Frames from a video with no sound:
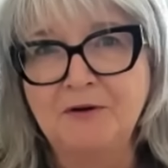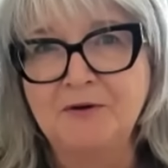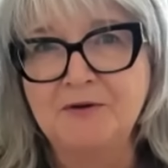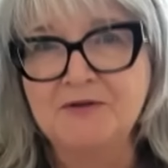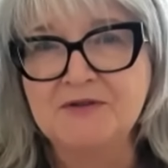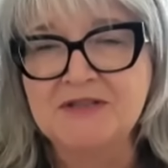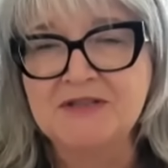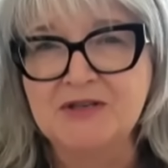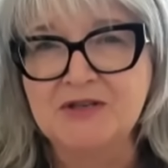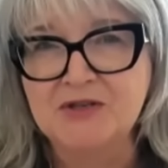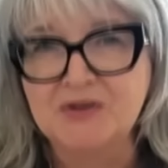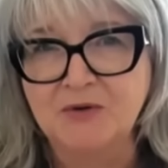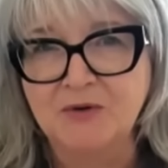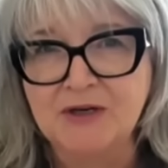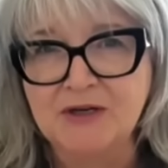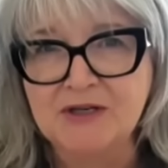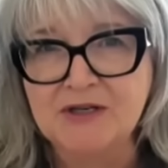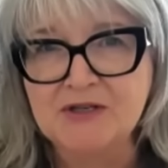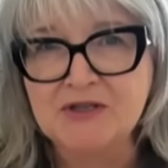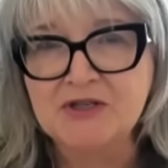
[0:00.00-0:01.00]
a nursing
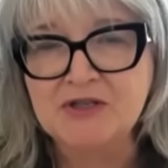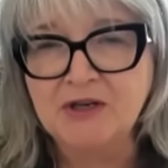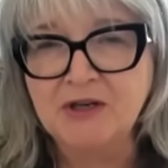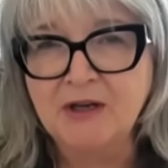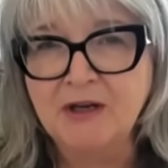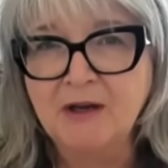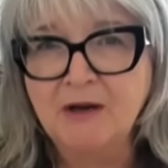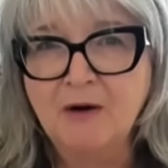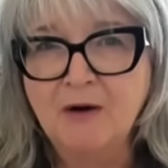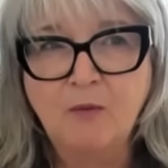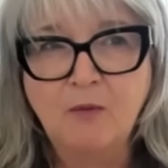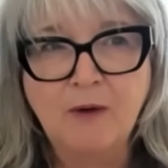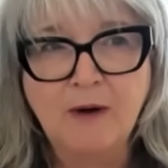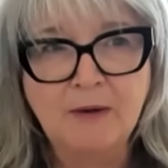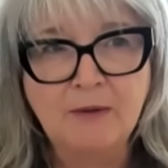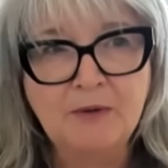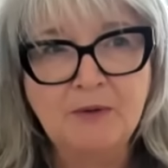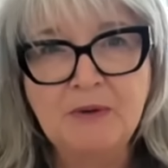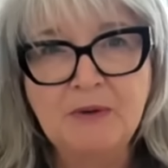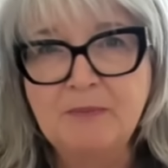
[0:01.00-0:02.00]
shortage, why
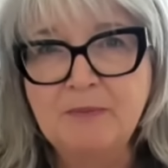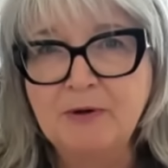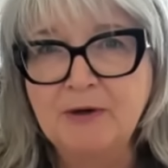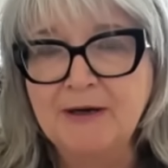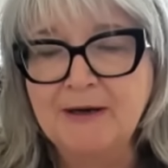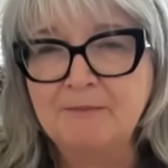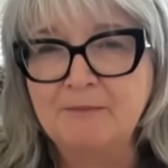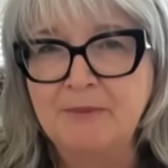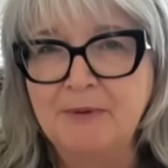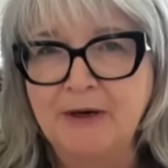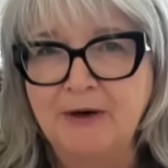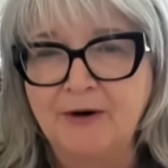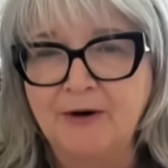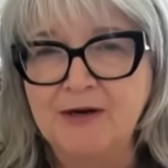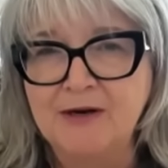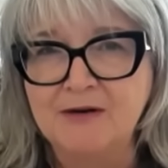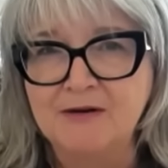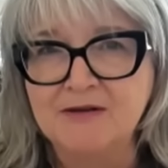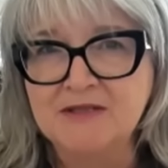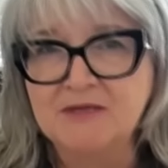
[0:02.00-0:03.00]
would we put up
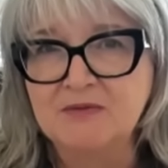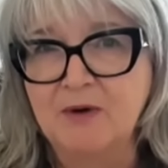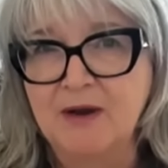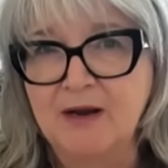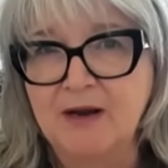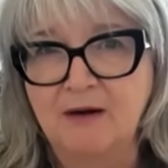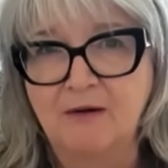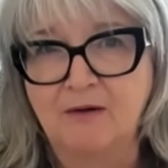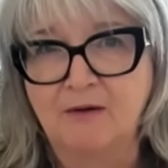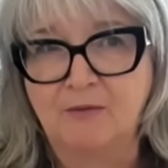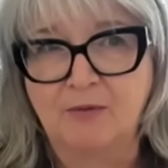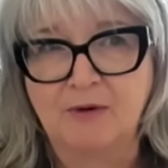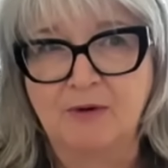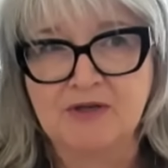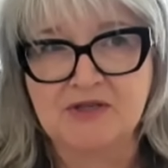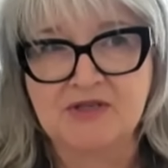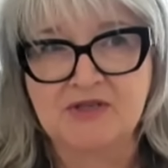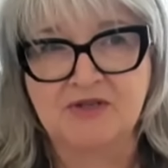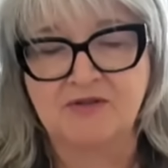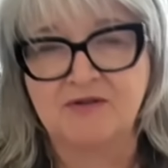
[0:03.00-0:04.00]
barriers when a
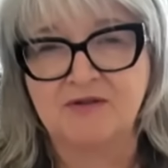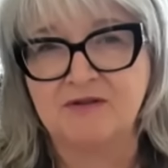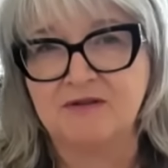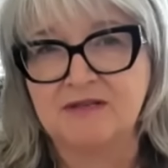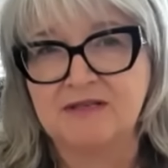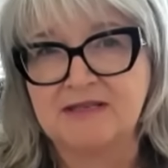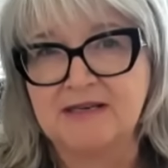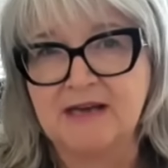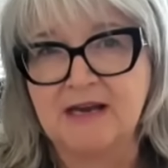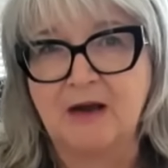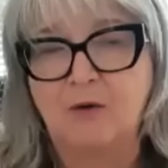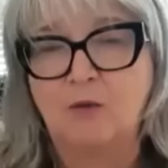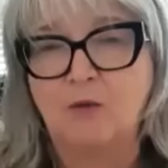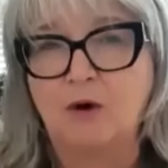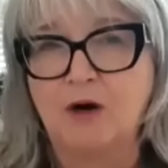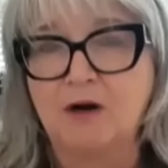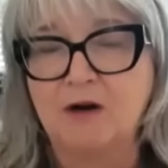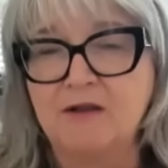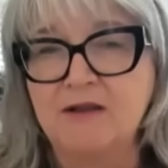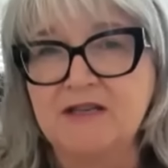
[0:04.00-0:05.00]
registered nurse now,
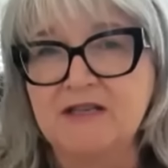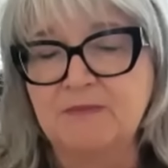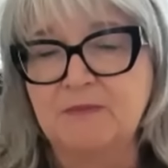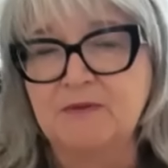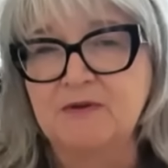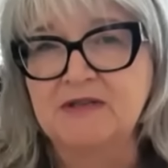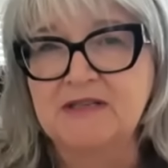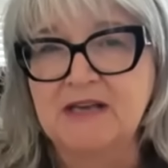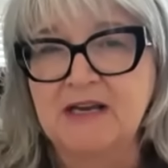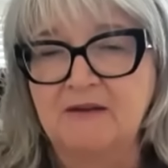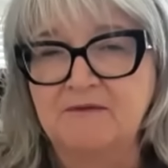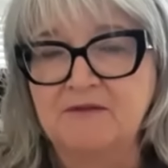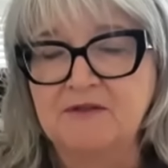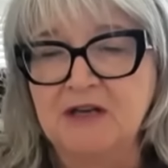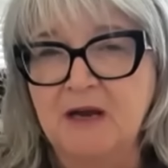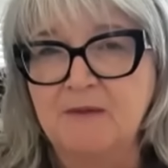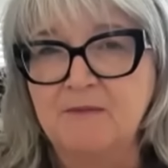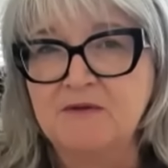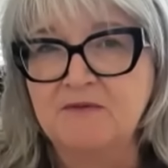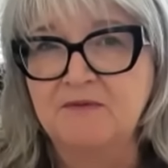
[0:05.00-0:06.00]
where are they supposed to have
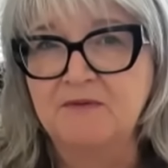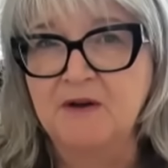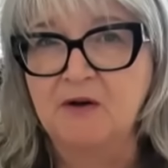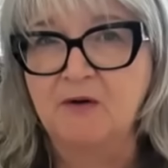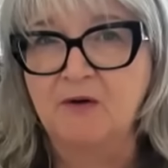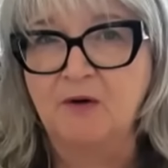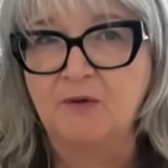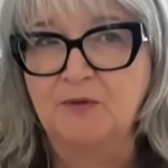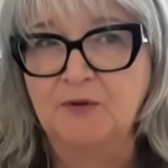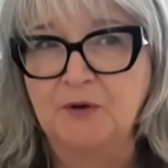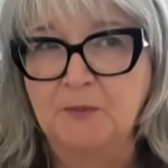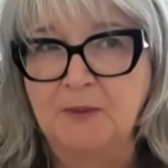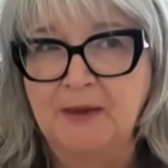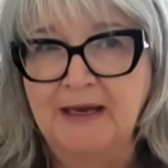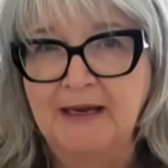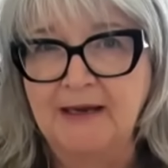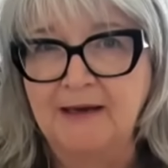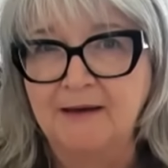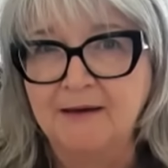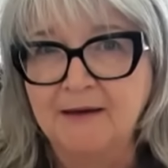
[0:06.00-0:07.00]
time to figure out their
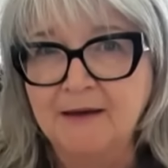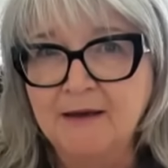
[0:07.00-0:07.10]
pay?